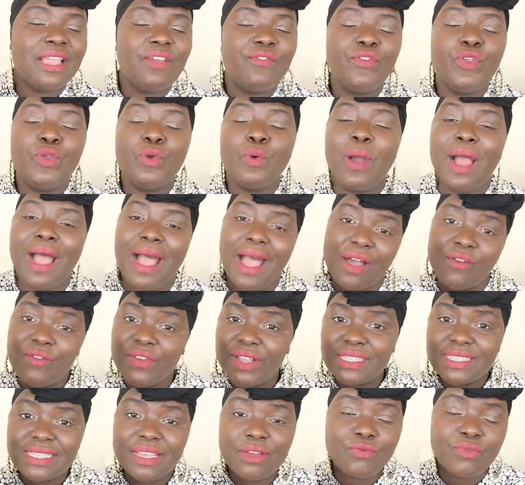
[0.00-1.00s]
If you
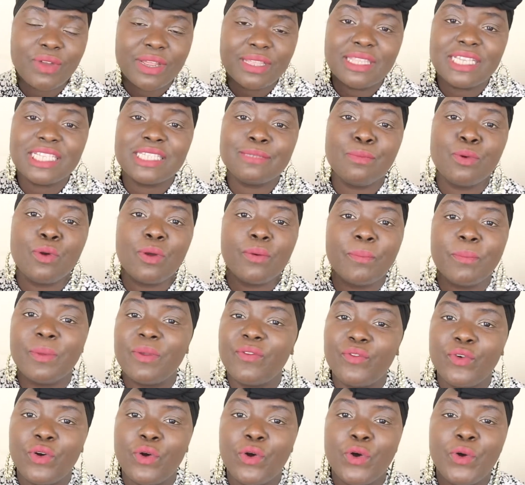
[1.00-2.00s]
haven't read this book
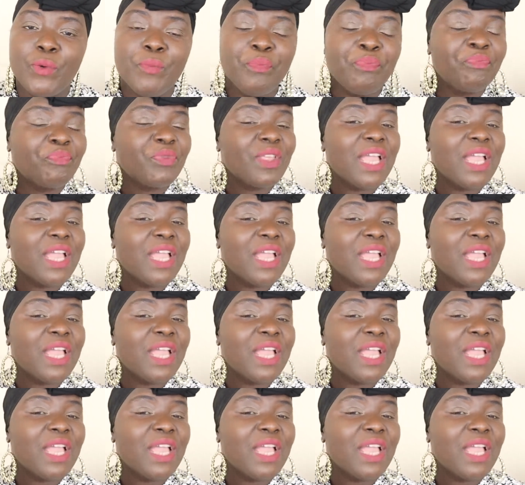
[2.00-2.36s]
before